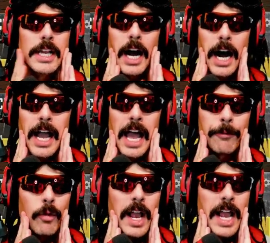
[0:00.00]
Uh,
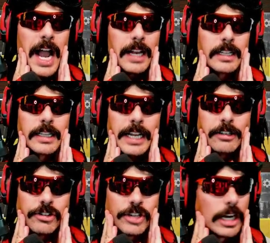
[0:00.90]
FYI, ladies
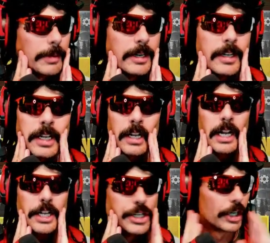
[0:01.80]
and gentlemen,
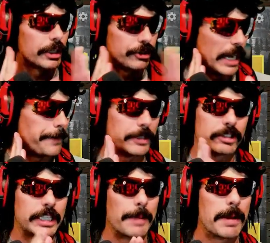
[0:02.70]
your Champions
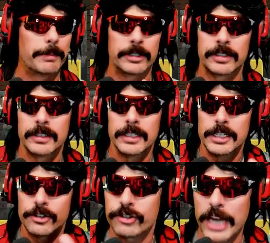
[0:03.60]
Club members,
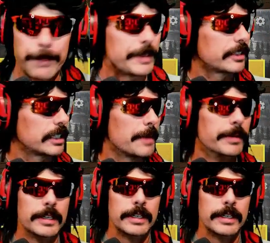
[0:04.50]
Champions Club.